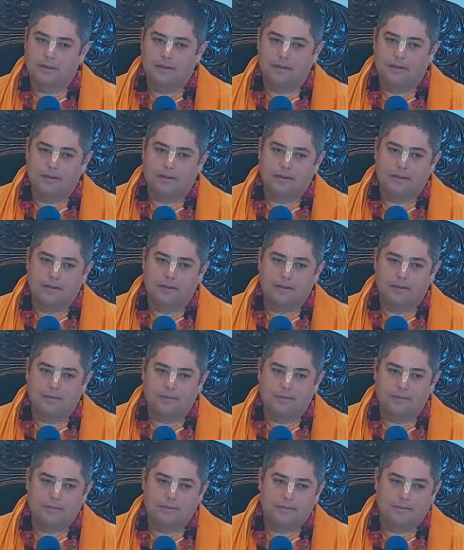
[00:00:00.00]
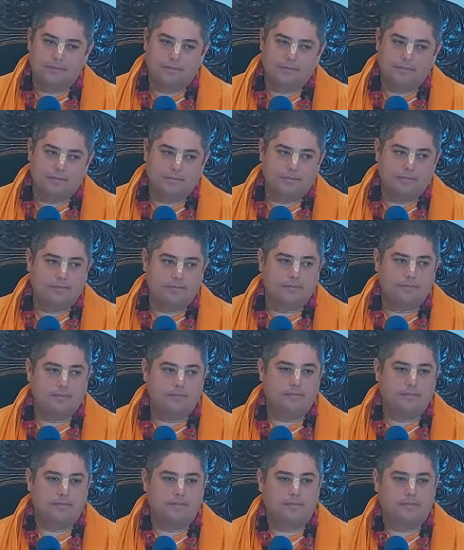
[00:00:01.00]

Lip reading: (no one is talking)